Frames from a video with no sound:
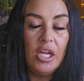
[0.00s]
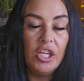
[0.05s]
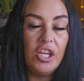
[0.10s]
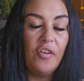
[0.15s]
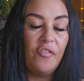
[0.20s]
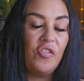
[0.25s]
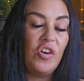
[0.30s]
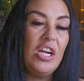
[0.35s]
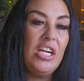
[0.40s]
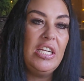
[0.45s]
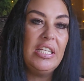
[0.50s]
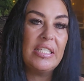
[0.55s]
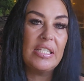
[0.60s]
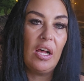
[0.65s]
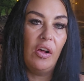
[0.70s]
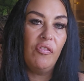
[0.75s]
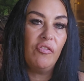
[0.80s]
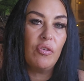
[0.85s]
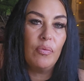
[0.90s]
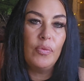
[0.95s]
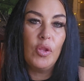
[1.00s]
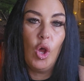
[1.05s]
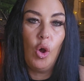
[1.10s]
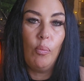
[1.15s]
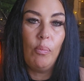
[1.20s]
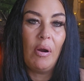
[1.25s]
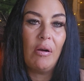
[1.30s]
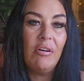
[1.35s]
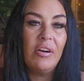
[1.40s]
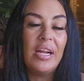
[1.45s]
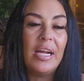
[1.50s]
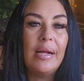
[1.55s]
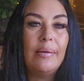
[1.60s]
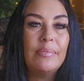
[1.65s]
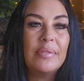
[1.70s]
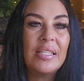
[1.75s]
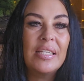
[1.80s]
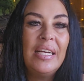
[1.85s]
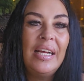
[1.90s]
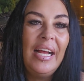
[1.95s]
You're freeing yourself from the old
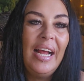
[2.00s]
paradigms.